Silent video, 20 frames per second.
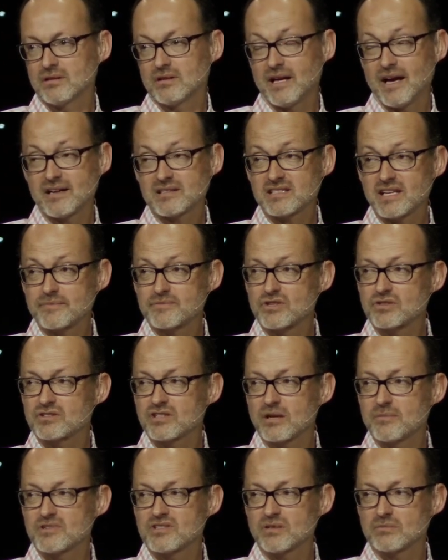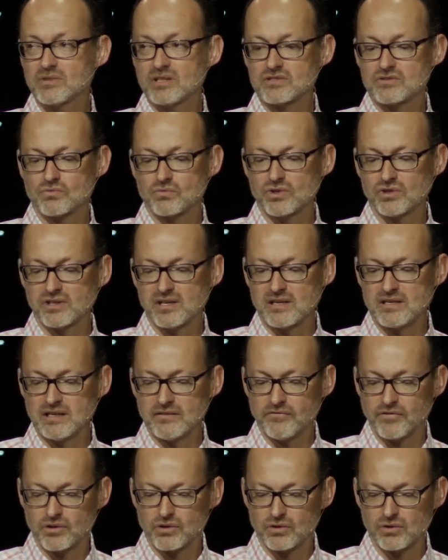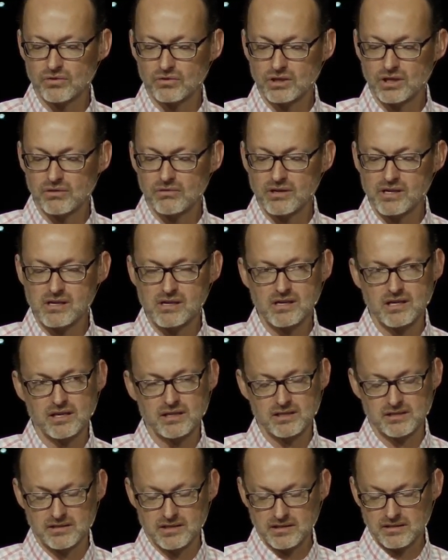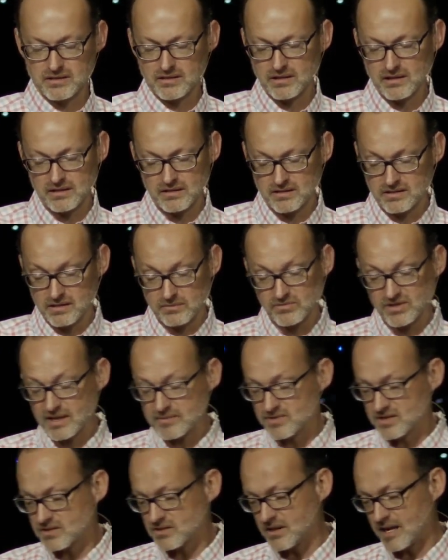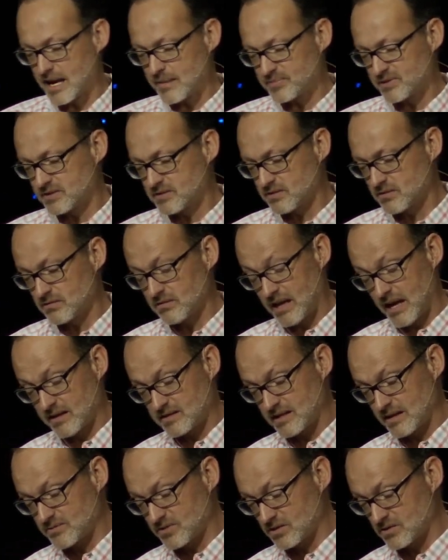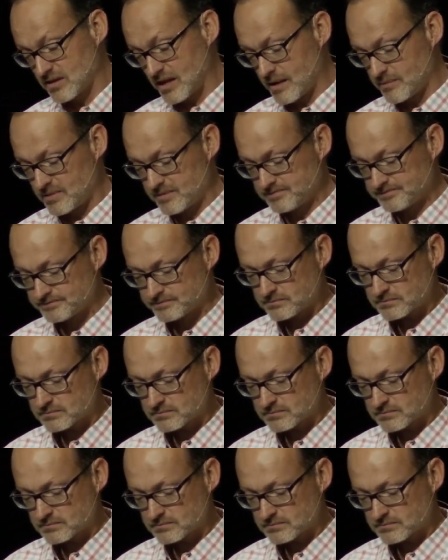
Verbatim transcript: A lot of times you'll tell me something that's really difficult going on, and then sometimes this will happen too. A lot of times this will happen.